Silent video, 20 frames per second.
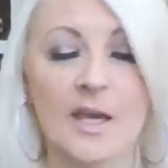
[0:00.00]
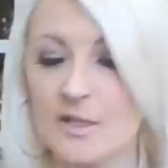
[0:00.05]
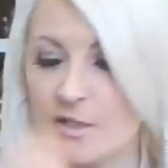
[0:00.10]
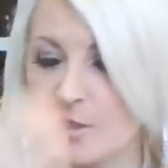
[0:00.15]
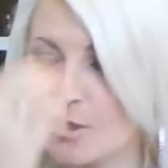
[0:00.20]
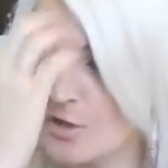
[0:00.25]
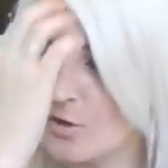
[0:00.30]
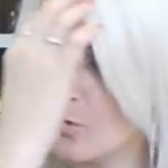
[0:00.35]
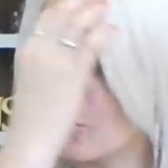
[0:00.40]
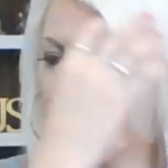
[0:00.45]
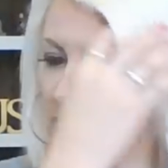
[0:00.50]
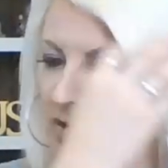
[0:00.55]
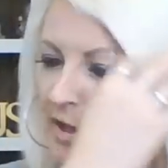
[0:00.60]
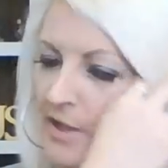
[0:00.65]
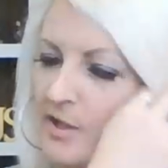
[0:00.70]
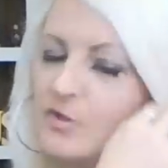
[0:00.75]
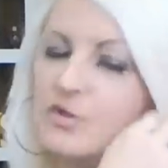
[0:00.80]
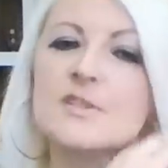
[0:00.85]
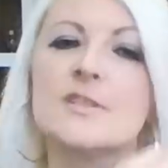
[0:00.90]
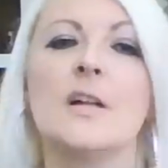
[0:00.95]
Do you look
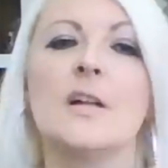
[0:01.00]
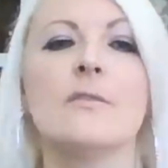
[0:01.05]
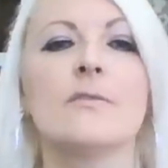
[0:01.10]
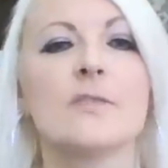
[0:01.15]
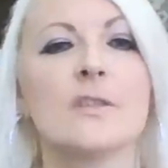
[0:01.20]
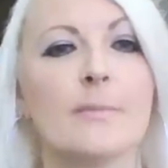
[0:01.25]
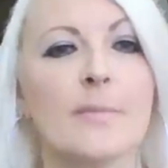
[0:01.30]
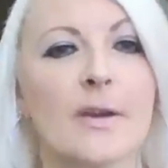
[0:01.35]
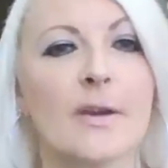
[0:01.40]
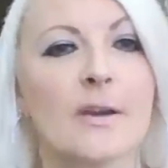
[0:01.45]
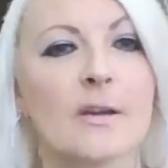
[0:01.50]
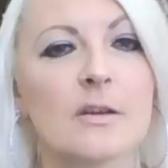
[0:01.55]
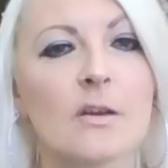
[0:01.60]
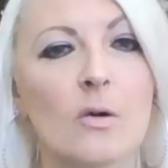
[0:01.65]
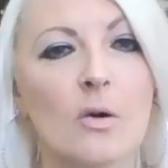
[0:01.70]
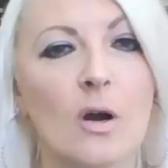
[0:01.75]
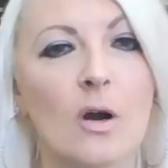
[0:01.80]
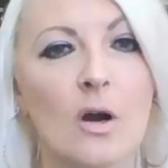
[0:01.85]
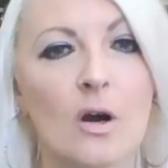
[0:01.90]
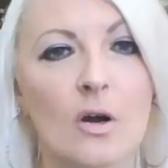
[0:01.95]
at yourself in the mirror and
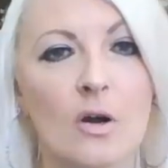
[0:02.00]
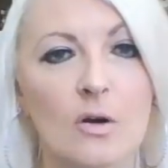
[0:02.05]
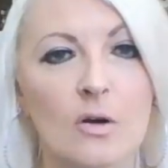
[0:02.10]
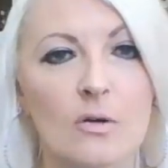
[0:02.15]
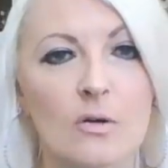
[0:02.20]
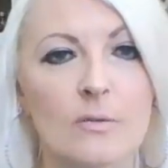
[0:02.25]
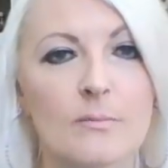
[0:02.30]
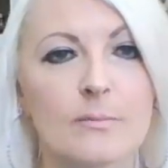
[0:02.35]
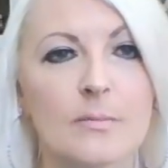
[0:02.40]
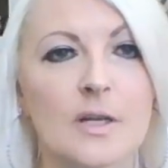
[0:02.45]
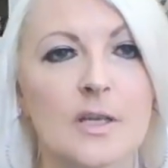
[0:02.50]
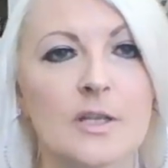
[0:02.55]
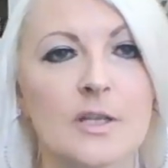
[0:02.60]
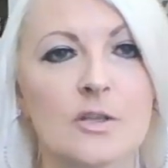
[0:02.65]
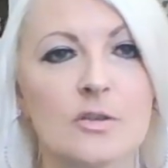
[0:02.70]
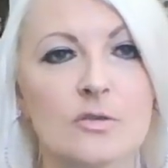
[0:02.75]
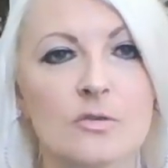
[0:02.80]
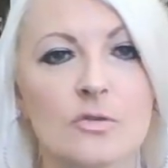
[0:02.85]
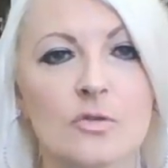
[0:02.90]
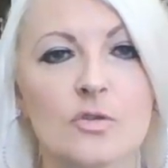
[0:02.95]
go, oh my
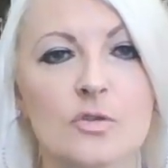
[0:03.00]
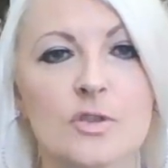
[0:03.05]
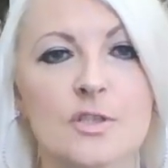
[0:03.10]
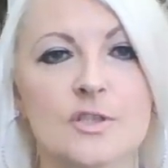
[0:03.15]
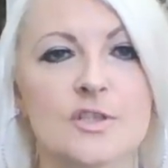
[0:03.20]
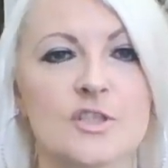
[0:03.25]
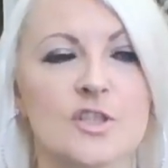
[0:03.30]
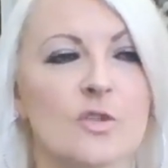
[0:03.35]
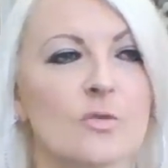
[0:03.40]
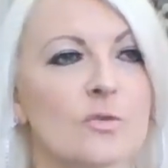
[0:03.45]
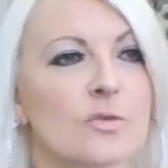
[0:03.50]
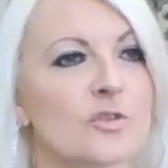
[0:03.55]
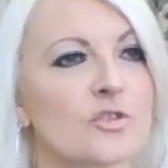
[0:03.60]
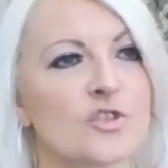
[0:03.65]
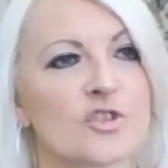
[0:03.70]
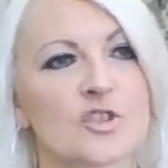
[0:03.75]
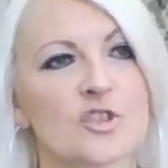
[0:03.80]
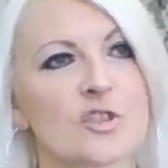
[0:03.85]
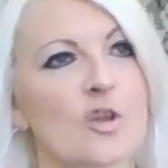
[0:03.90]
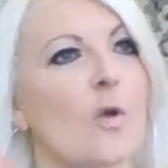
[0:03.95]
goodness, you're
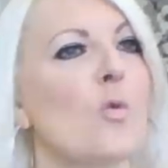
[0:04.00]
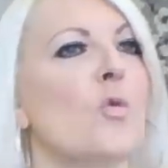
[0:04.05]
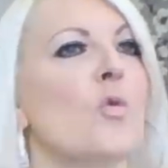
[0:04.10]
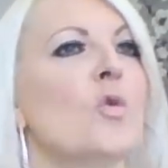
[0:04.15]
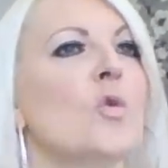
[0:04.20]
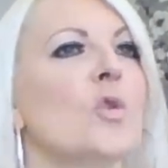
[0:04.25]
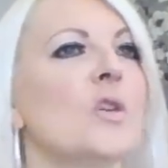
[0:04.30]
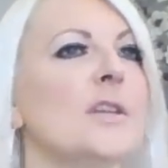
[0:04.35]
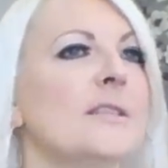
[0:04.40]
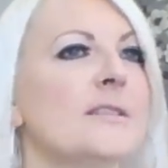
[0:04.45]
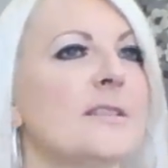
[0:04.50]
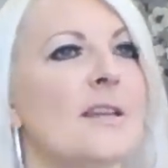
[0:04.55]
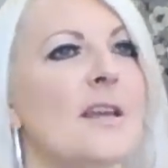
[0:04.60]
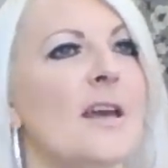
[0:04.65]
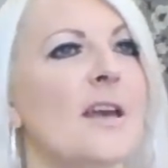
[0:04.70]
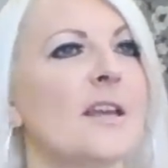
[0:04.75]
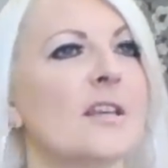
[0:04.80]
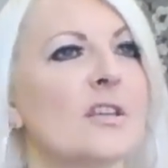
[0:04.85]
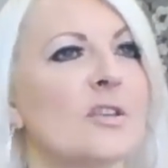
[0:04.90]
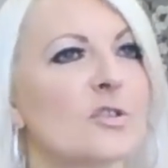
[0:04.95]
just so ugly
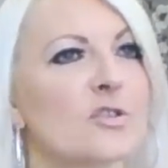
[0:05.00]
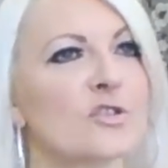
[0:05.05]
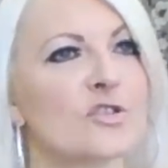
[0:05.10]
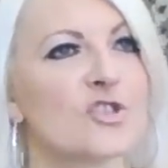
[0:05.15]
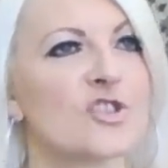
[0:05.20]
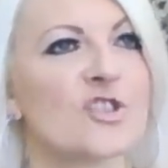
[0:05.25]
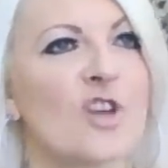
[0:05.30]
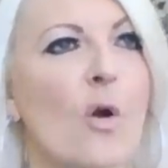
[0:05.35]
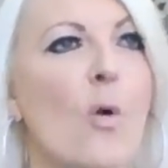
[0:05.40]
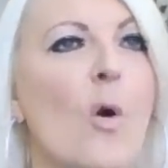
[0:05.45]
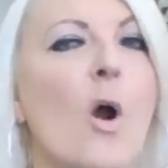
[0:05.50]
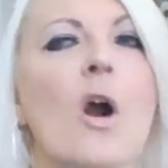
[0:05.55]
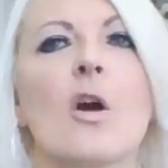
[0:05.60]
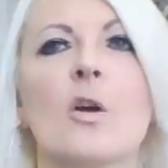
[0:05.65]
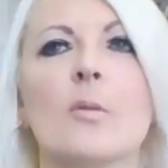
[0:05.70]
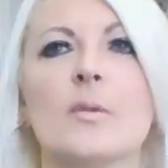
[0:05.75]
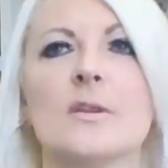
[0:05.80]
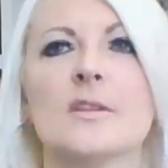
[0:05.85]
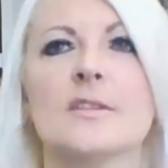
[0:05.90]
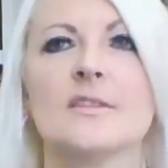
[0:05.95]
today. You're just so
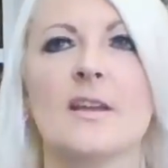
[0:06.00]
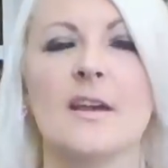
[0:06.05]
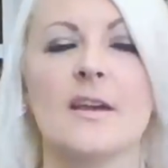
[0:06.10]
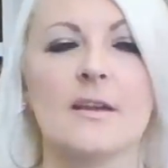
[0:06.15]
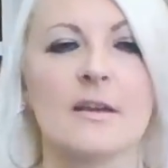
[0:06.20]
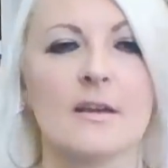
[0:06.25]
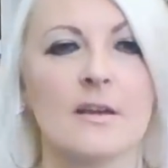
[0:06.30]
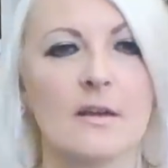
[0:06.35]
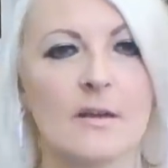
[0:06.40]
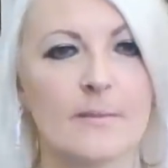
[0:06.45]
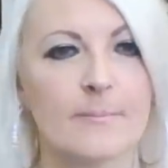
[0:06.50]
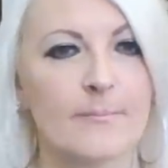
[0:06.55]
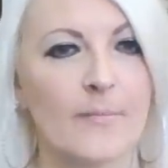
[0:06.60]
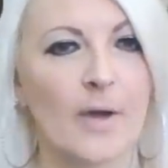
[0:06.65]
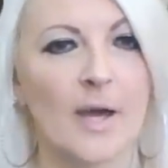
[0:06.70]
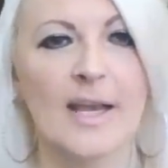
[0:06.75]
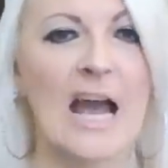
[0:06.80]
horrible today. I